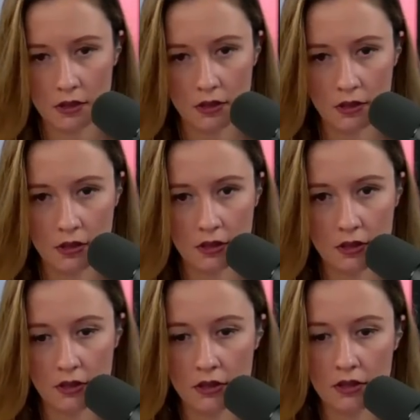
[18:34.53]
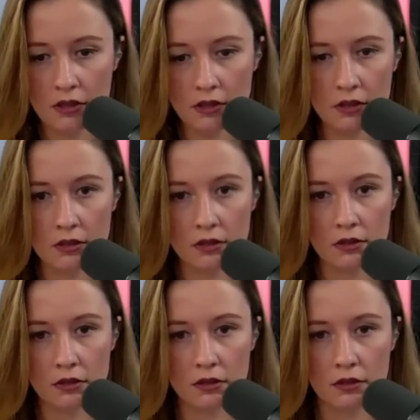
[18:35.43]

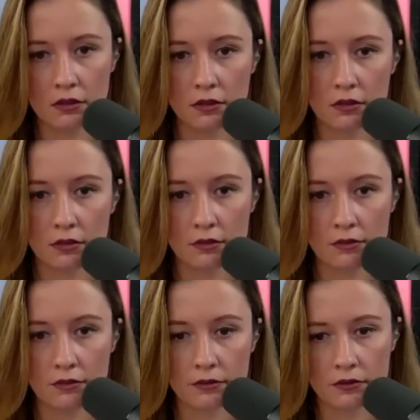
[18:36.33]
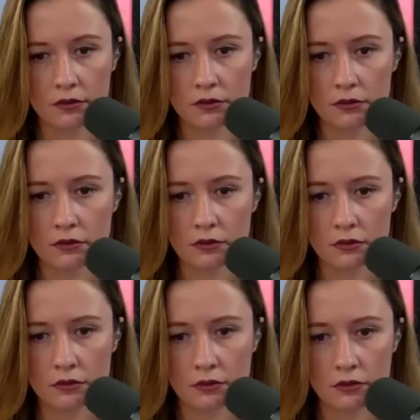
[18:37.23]

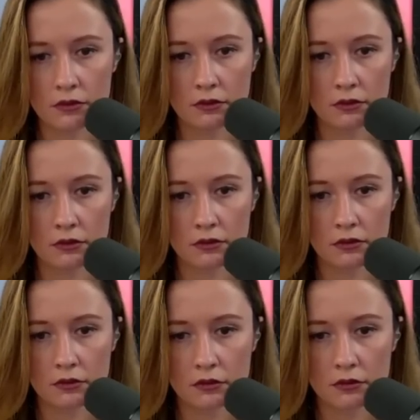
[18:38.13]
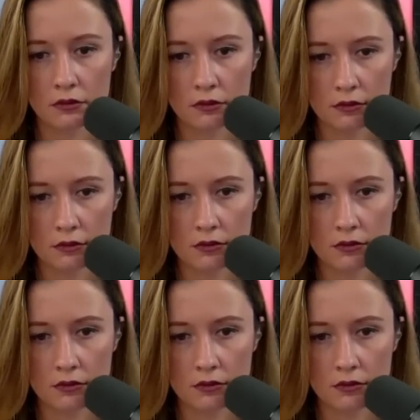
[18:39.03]
[no speech]